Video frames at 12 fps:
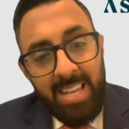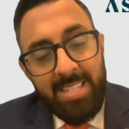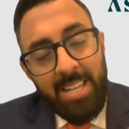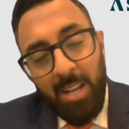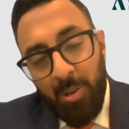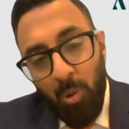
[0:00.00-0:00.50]
in
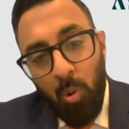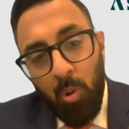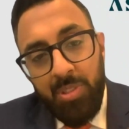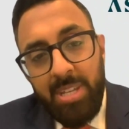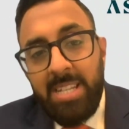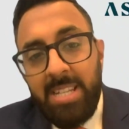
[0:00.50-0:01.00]
ASK
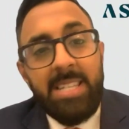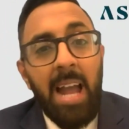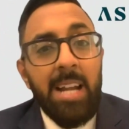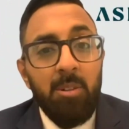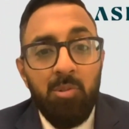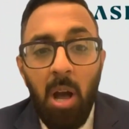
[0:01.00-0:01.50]
growth in
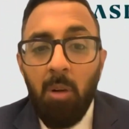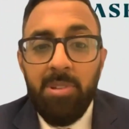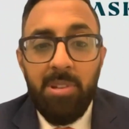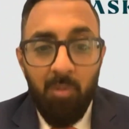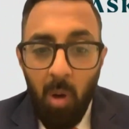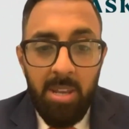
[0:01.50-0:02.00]
Jan
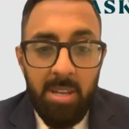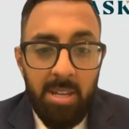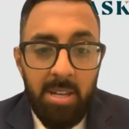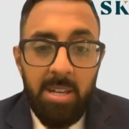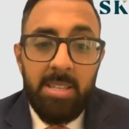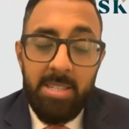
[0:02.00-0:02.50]

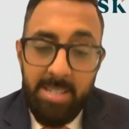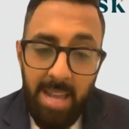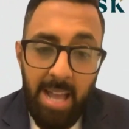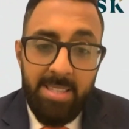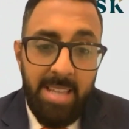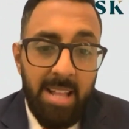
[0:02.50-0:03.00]
2001
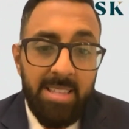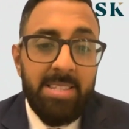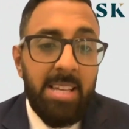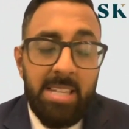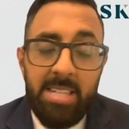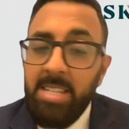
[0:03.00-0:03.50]
stands at
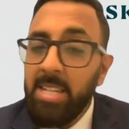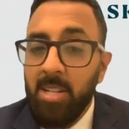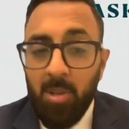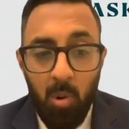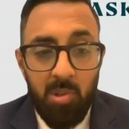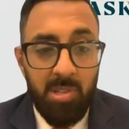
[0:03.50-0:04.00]
60
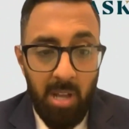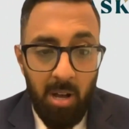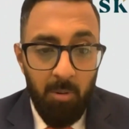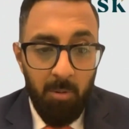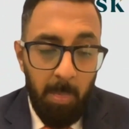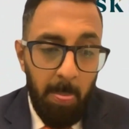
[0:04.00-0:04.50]
crores
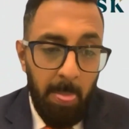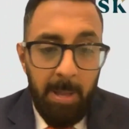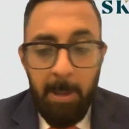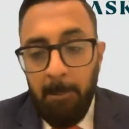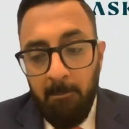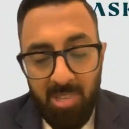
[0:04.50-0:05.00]
now.
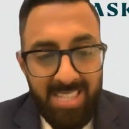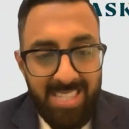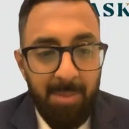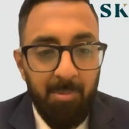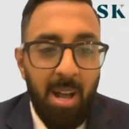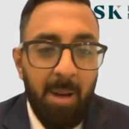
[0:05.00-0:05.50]

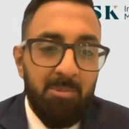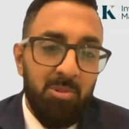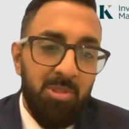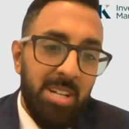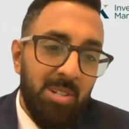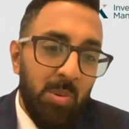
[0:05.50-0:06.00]
Sandeep
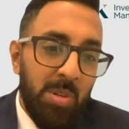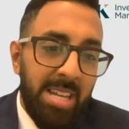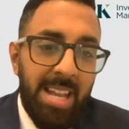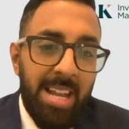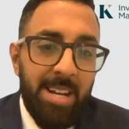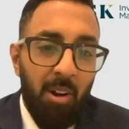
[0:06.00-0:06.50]
comes with a 2
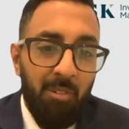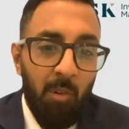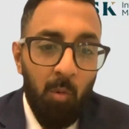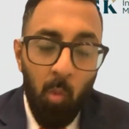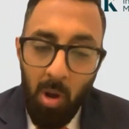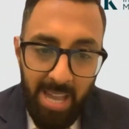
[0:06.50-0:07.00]
decade
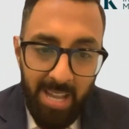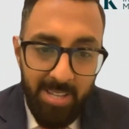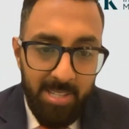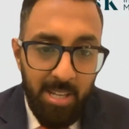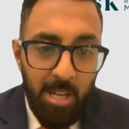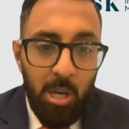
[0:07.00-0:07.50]
of
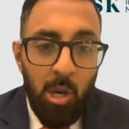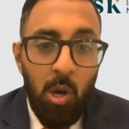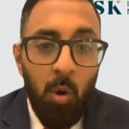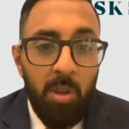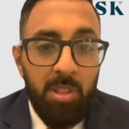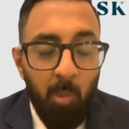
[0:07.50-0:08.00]
work-ex
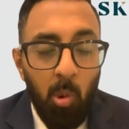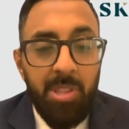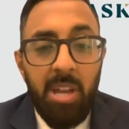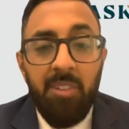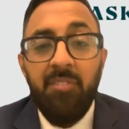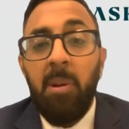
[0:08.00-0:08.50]
with
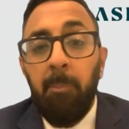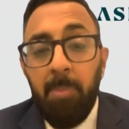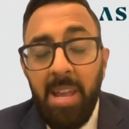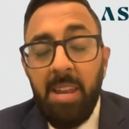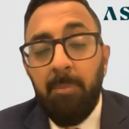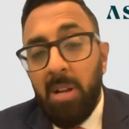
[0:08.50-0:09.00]
more than
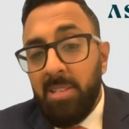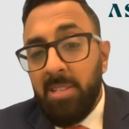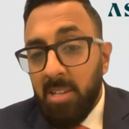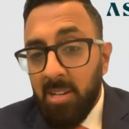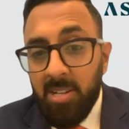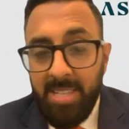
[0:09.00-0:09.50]
15
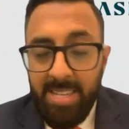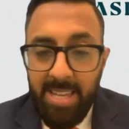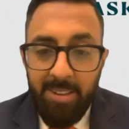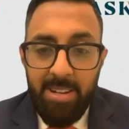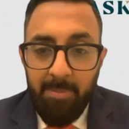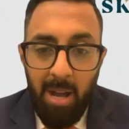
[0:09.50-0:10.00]
plus years
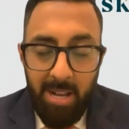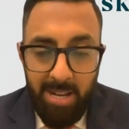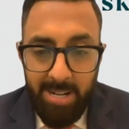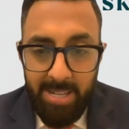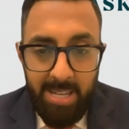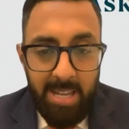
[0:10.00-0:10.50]
in equity
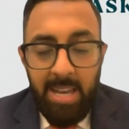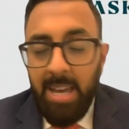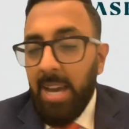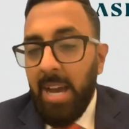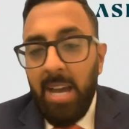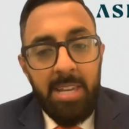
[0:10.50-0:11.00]
market.
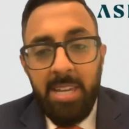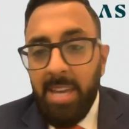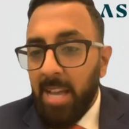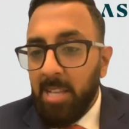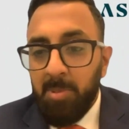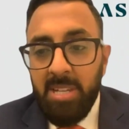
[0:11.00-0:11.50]
And
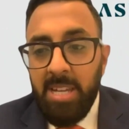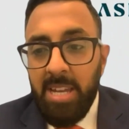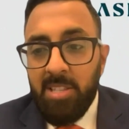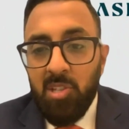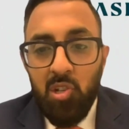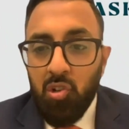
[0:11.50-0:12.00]
he has been
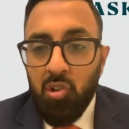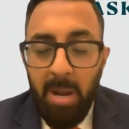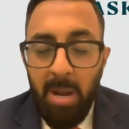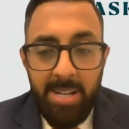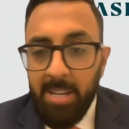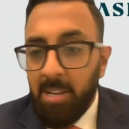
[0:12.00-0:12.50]

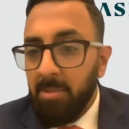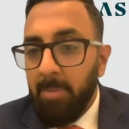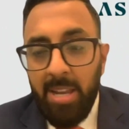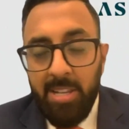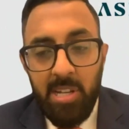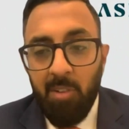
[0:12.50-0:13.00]
instrumental in
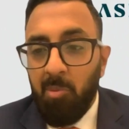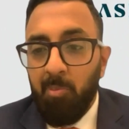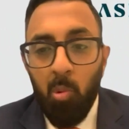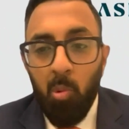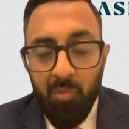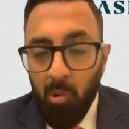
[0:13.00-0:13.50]
managing our
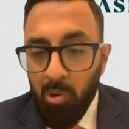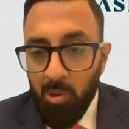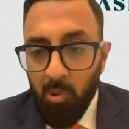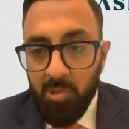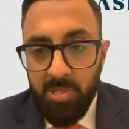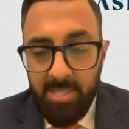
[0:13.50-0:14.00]

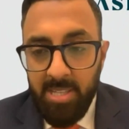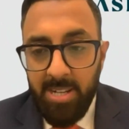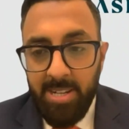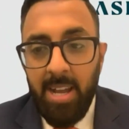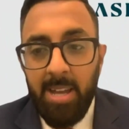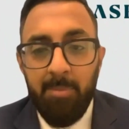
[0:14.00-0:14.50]
portfolio since
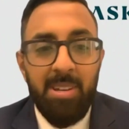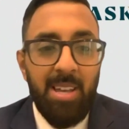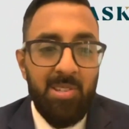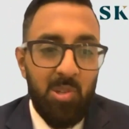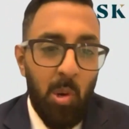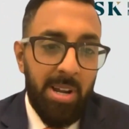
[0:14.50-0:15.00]
the time he
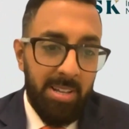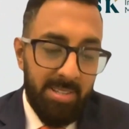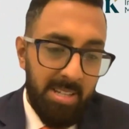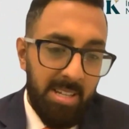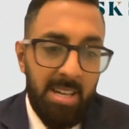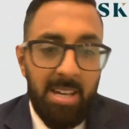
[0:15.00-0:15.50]
has joined
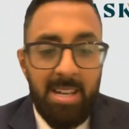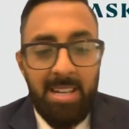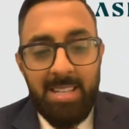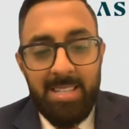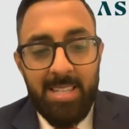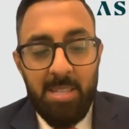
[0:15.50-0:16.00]
us.
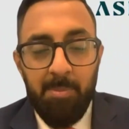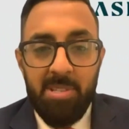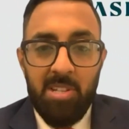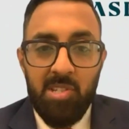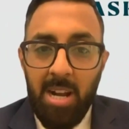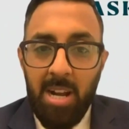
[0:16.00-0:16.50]
Sandeep
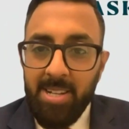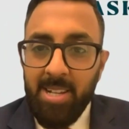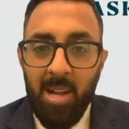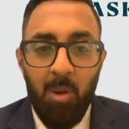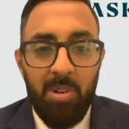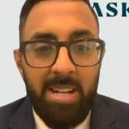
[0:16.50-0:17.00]
is a chartered
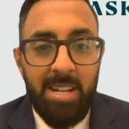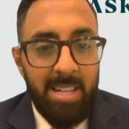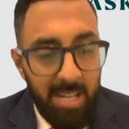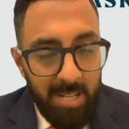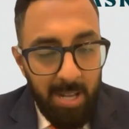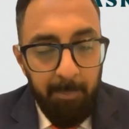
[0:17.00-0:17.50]

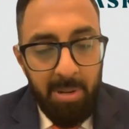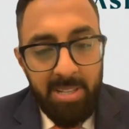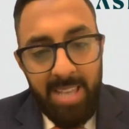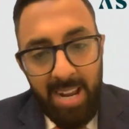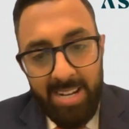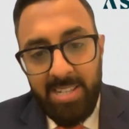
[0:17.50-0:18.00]
accountant,
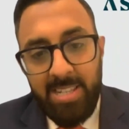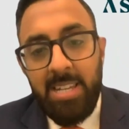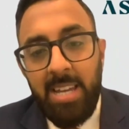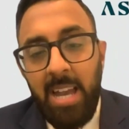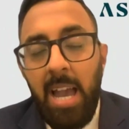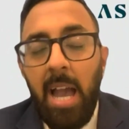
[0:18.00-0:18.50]
company
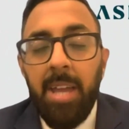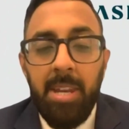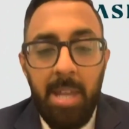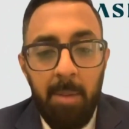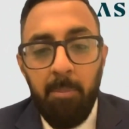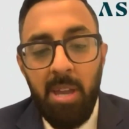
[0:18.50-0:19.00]
secretary, and
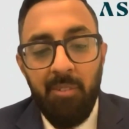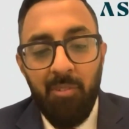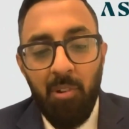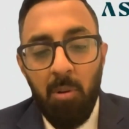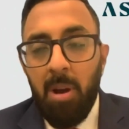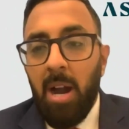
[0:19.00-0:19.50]
an
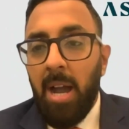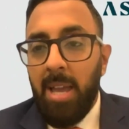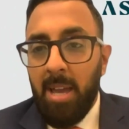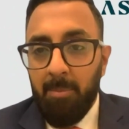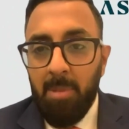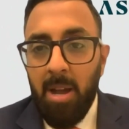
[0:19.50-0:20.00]
MBA from
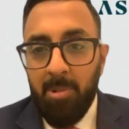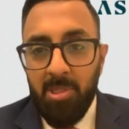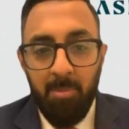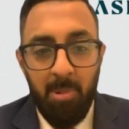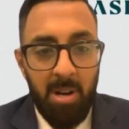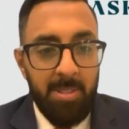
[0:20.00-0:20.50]
IIM
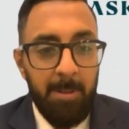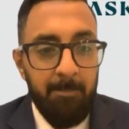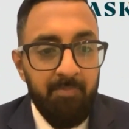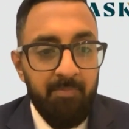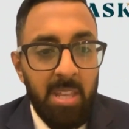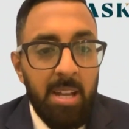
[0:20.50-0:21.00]
Ahmedabad.
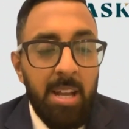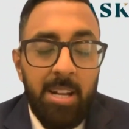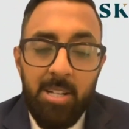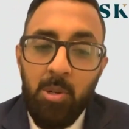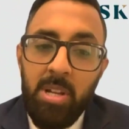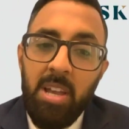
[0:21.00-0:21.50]

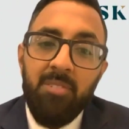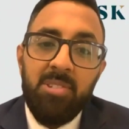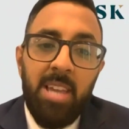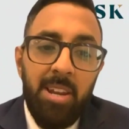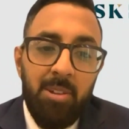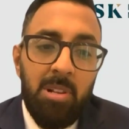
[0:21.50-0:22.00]
Today, I've
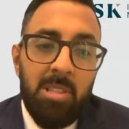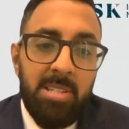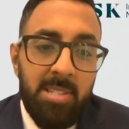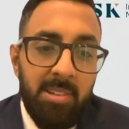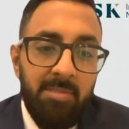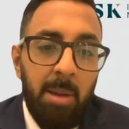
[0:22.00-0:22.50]
scheduled
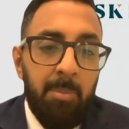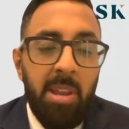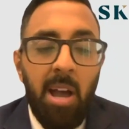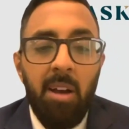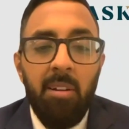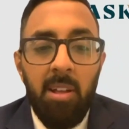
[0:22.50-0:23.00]
this
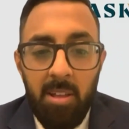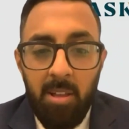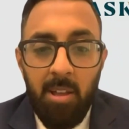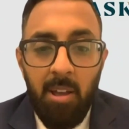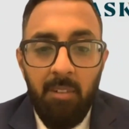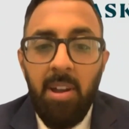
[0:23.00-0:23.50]
webinar
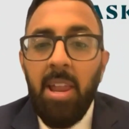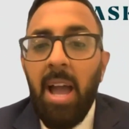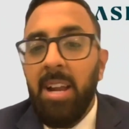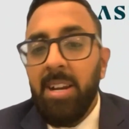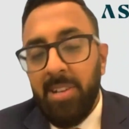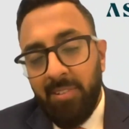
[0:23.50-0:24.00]
where
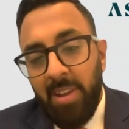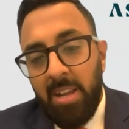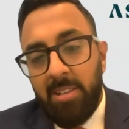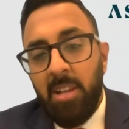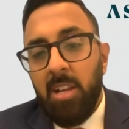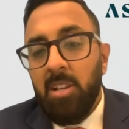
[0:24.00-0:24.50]
I would
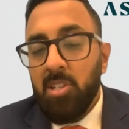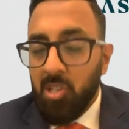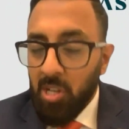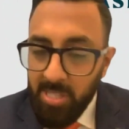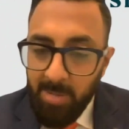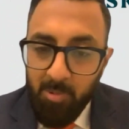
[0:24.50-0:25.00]
request
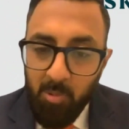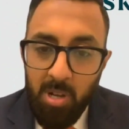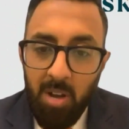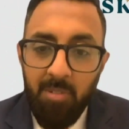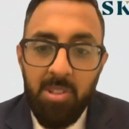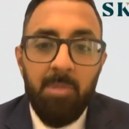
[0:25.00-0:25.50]
Sandeep
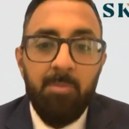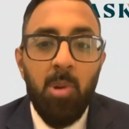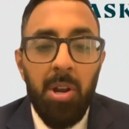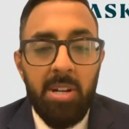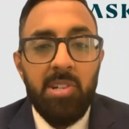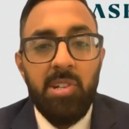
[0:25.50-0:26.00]
to cover the
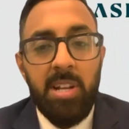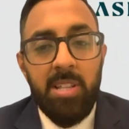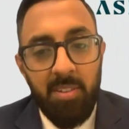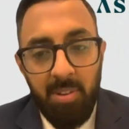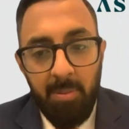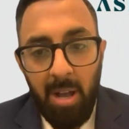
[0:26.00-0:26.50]
broader
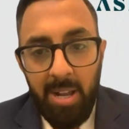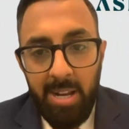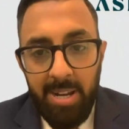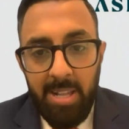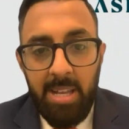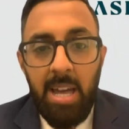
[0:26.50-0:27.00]
trends of the
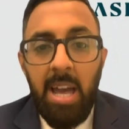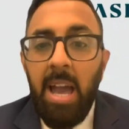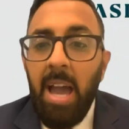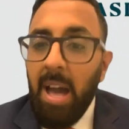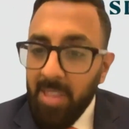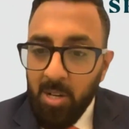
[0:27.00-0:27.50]
market
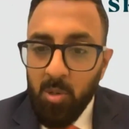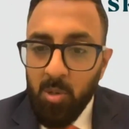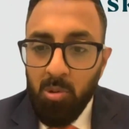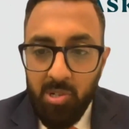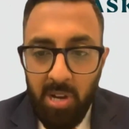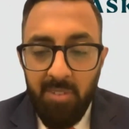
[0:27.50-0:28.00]
and the
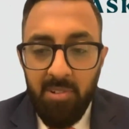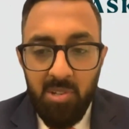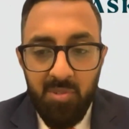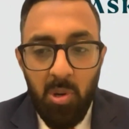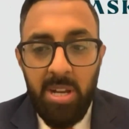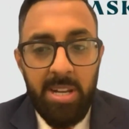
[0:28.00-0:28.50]
growth
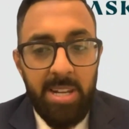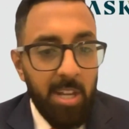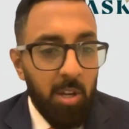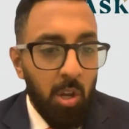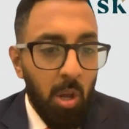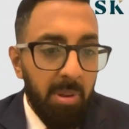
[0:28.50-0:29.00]
drivers for
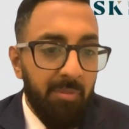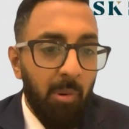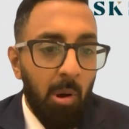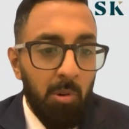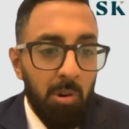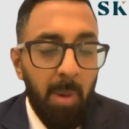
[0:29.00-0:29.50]
Indian economy,
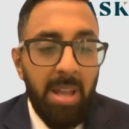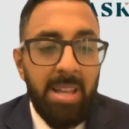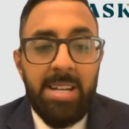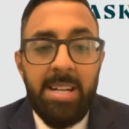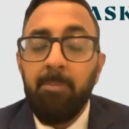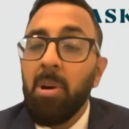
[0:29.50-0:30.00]
followed by
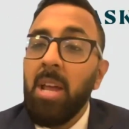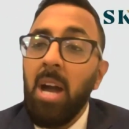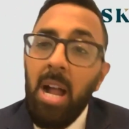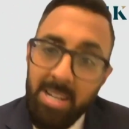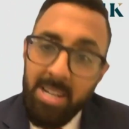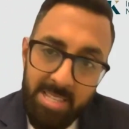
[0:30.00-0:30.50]
a
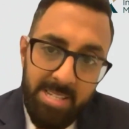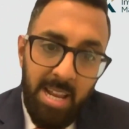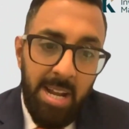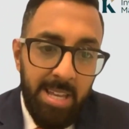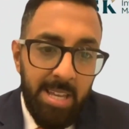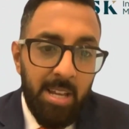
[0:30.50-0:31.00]
deeper
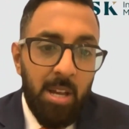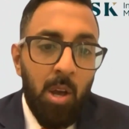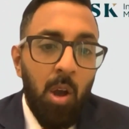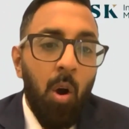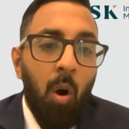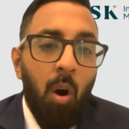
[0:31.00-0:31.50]
understanding
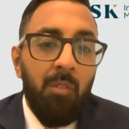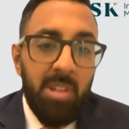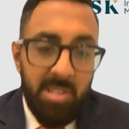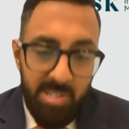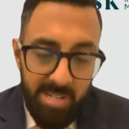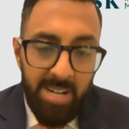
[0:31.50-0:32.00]
of
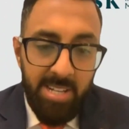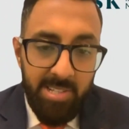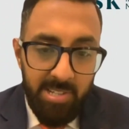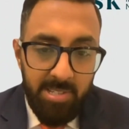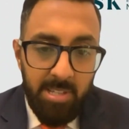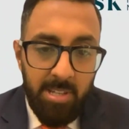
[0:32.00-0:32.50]
the
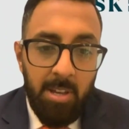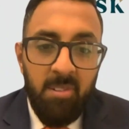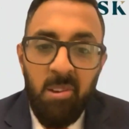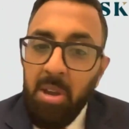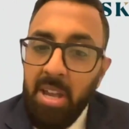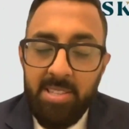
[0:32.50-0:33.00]
strategies,
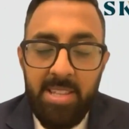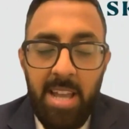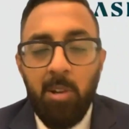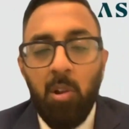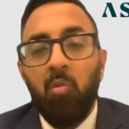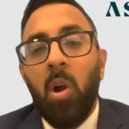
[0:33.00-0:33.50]

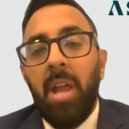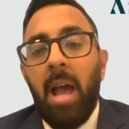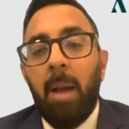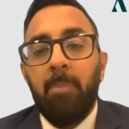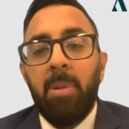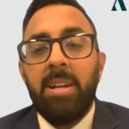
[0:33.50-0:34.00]
insight on what
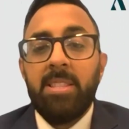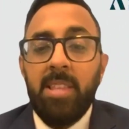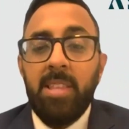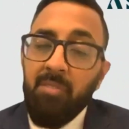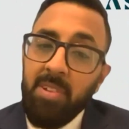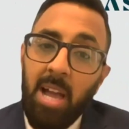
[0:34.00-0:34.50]
happened
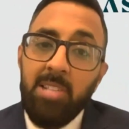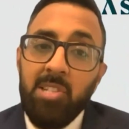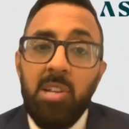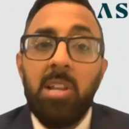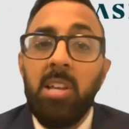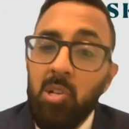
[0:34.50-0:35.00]
in the
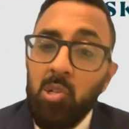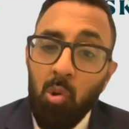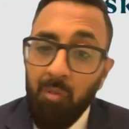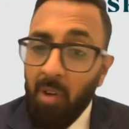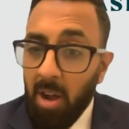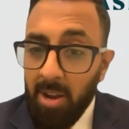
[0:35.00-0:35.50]
financial year
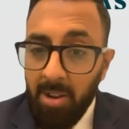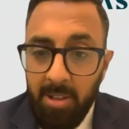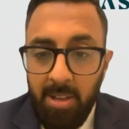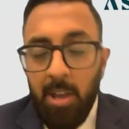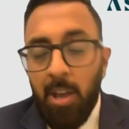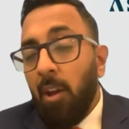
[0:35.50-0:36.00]
so far,
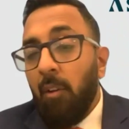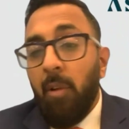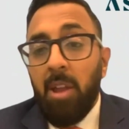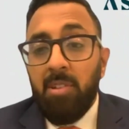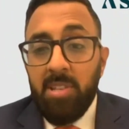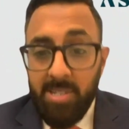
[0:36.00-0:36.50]

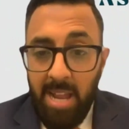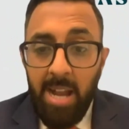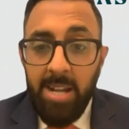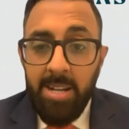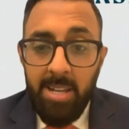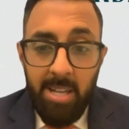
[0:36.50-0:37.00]
where you
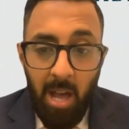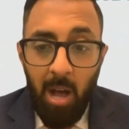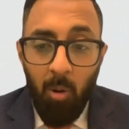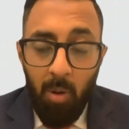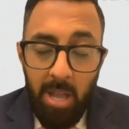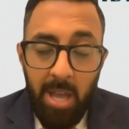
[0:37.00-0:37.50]
stand
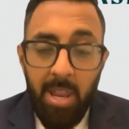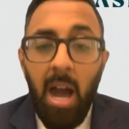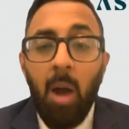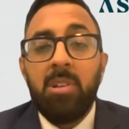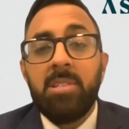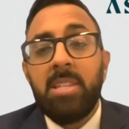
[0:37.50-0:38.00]
now, and
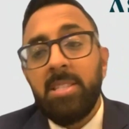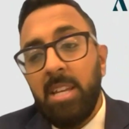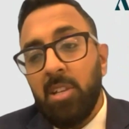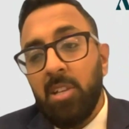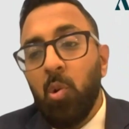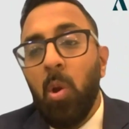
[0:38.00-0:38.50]
how you see
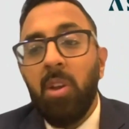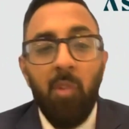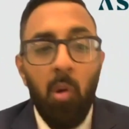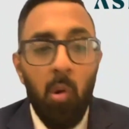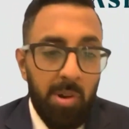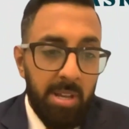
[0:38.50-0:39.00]
things going
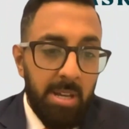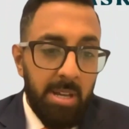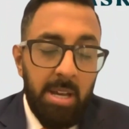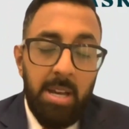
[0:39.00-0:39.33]
forward.